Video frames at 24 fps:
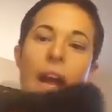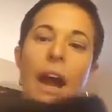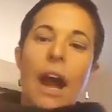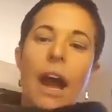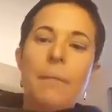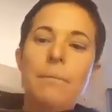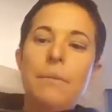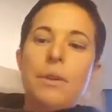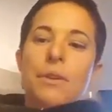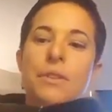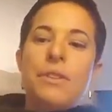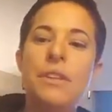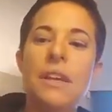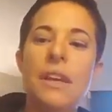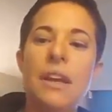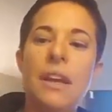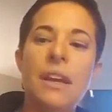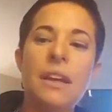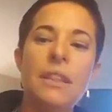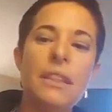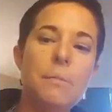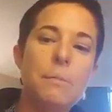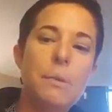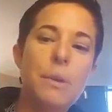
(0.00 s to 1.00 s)
I'm
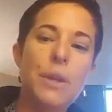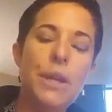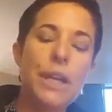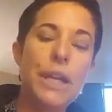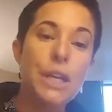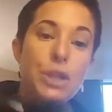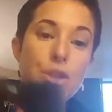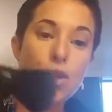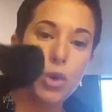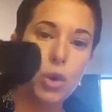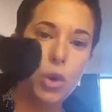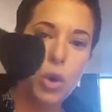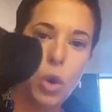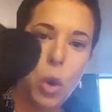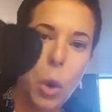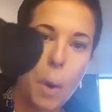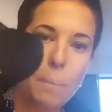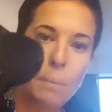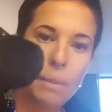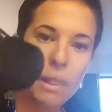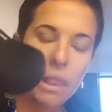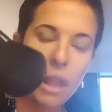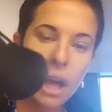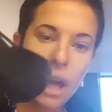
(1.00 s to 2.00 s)
using the
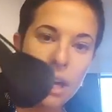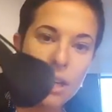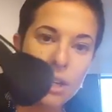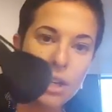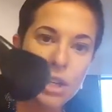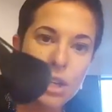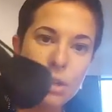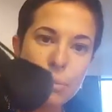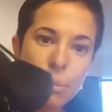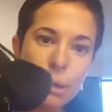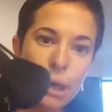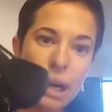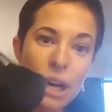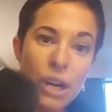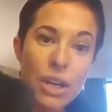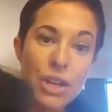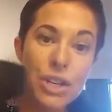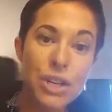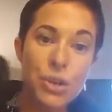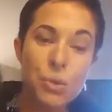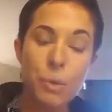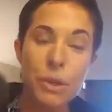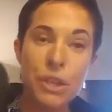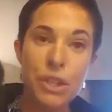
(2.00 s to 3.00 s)
Beauticontrol blush
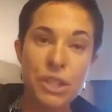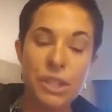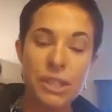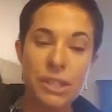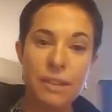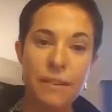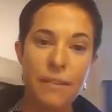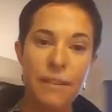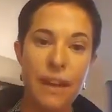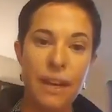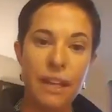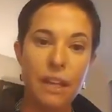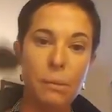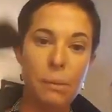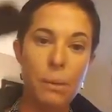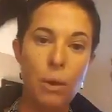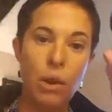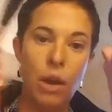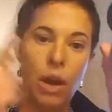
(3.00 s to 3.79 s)
brush, which is available.